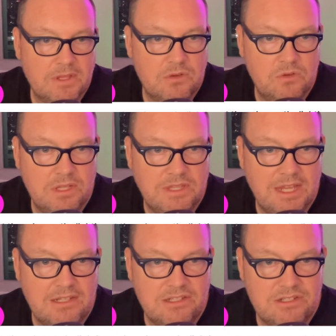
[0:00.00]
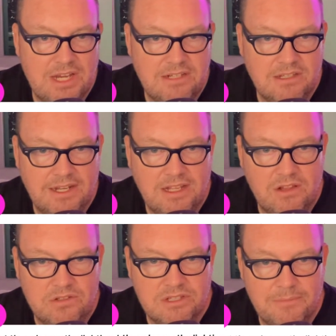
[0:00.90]
cool that they changed lighting
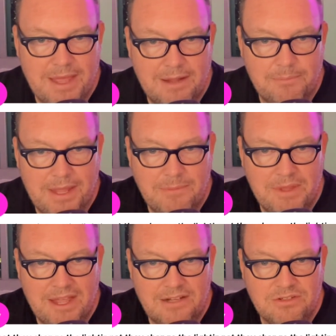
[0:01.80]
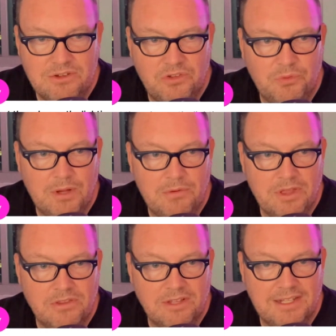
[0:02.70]
colors in the bank behind you goes well with
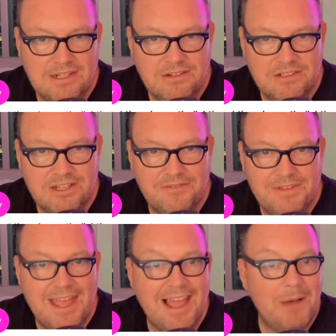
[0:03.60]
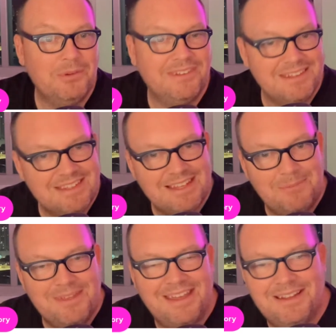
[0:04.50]
all the lights on your shelf. Yeah, I was thinking the
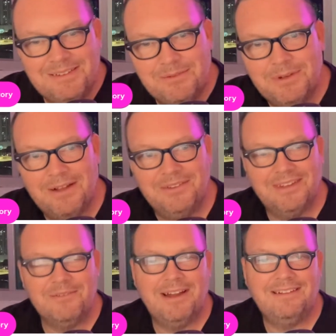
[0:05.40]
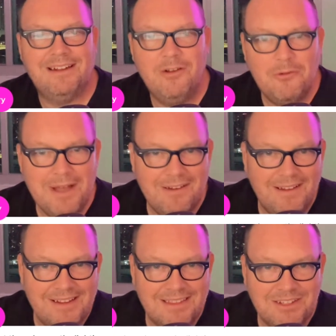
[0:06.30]
same thing when I was getting ready tonight. Oh, wow,
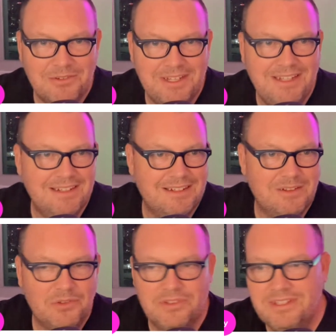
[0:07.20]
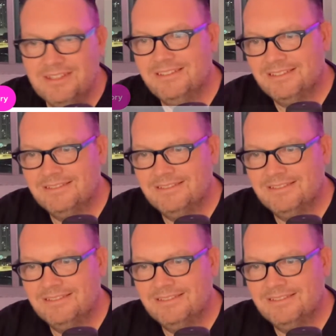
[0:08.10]
I got the green and it goes good.